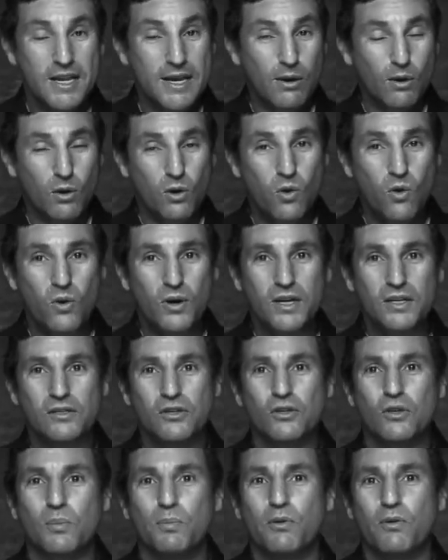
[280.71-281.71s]
Now, according
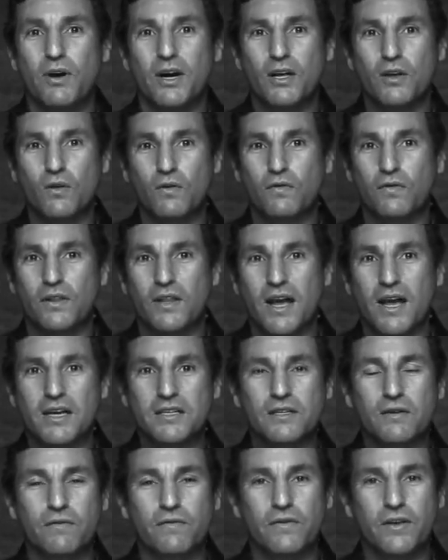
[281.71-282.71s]
to the perennial
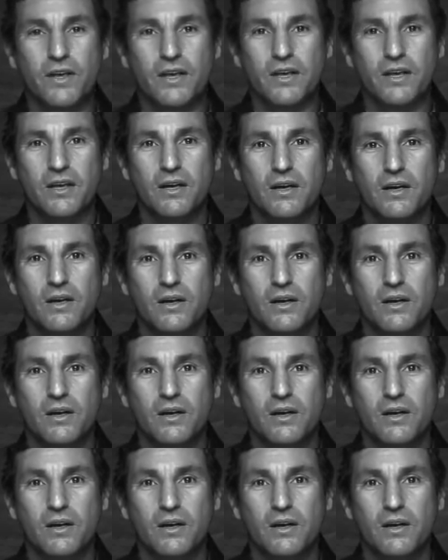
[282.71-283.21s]
philosophy,